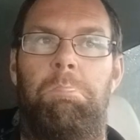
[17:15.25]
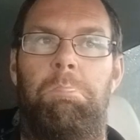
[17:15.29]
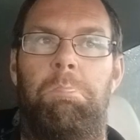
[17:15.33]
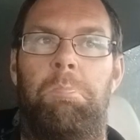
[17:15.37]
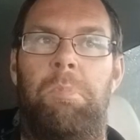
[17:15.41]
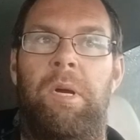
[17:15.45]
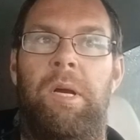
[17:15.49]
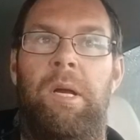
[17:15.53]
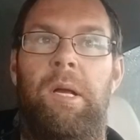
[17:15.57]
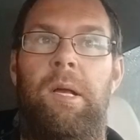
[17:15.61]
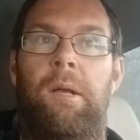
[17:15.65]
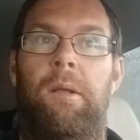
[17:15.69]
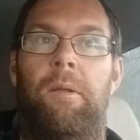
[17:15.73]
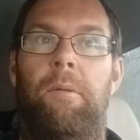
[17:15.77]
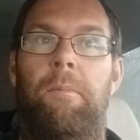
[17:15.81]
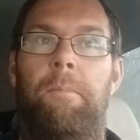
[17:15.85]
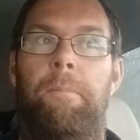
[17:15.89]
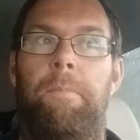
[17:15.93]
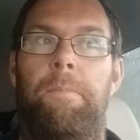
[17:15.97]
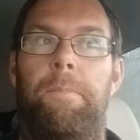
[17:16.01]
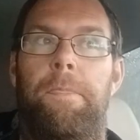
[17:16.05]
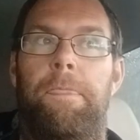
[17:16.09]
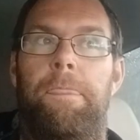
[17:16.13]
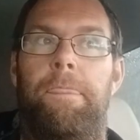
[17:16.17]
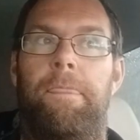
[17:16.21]
Well,
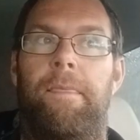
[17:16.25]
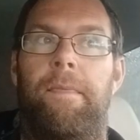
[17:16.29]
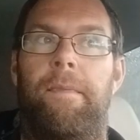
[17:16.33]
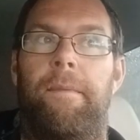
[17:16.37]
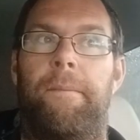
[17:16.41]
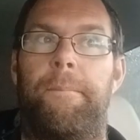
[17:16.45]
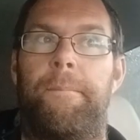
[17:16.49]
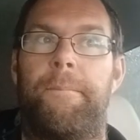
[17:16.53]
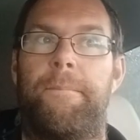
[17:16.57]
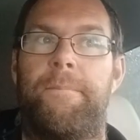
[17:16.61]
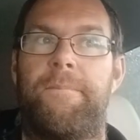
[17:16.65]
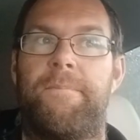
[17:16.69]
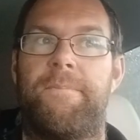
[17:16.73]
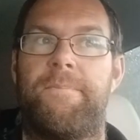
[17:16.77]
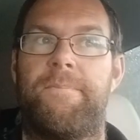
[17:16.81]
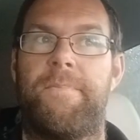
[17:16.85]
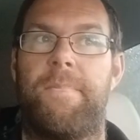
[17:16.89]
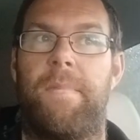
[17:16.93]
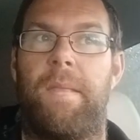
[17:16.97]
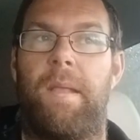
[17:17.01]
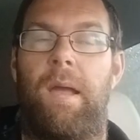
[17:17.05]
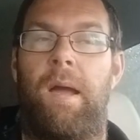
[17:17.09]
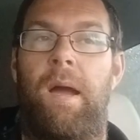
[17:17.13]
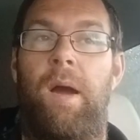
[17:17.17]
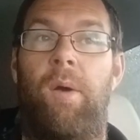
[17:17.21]

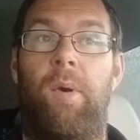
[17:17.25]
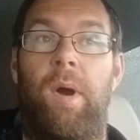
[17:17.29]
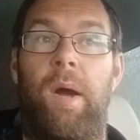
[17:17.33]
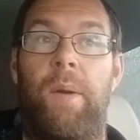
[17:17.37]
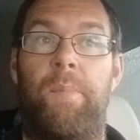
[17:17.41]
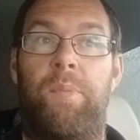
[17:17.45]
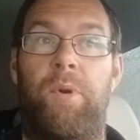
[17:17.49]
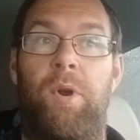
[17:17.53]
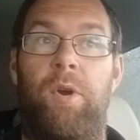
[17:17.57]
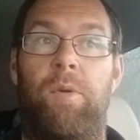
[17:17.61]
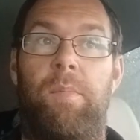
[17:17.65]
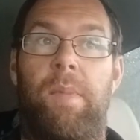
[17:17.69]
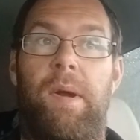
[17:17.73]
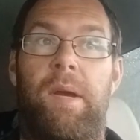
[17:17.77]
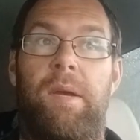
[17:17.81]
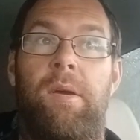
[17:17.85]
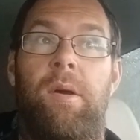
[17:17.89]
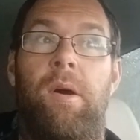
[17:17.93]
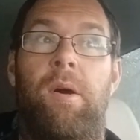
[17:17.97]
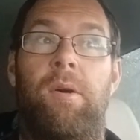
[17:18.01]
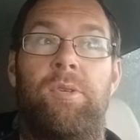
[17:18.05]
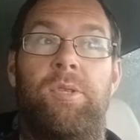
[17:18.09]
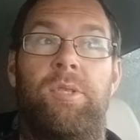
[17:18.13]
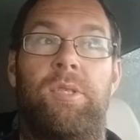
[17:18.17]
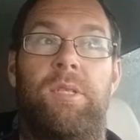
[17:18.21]
how I broke my
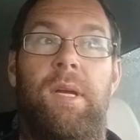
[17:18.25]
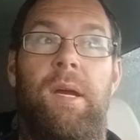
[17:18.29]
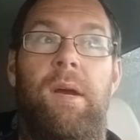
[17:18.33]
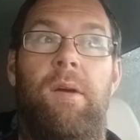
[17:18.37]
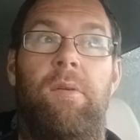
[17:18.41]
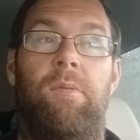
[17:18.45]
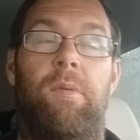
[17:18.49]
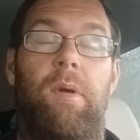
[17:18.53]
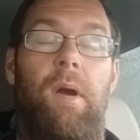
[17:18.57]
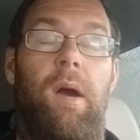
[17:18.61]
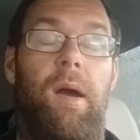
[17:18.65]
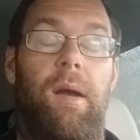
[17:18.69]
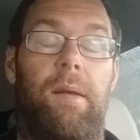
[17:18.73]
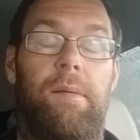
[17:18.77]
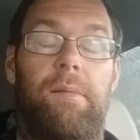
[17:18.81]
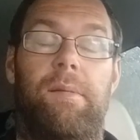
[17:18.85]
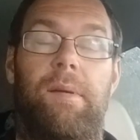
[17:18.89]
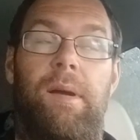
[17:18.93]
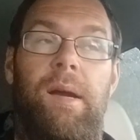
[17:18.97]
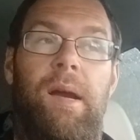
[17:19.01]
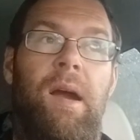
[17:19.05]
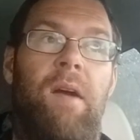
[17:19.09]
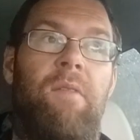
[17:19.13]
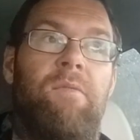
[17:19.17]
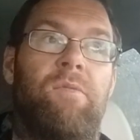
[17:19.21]
cost down, I
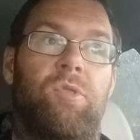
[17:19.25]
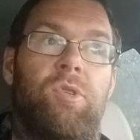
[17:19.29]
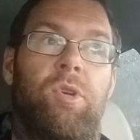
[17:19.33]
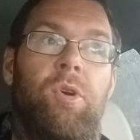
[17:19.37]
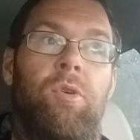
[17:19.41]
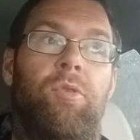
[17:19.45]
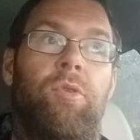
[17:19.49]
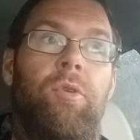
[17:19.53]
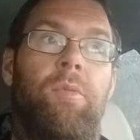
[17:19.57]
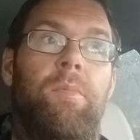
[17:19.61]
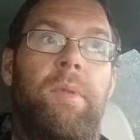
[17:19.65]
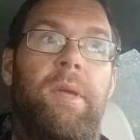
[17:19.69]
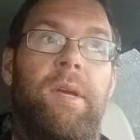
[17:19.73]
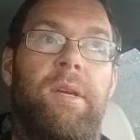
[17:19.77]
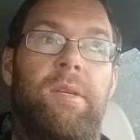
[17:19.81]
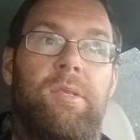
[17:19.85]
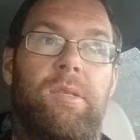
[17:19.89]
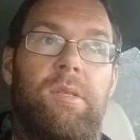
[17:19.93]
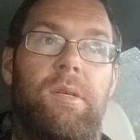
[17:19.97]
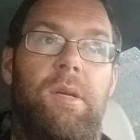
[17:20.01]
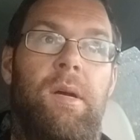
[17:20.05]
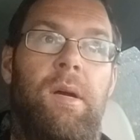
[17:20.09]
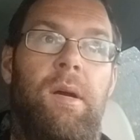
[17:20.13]
haven't told them this,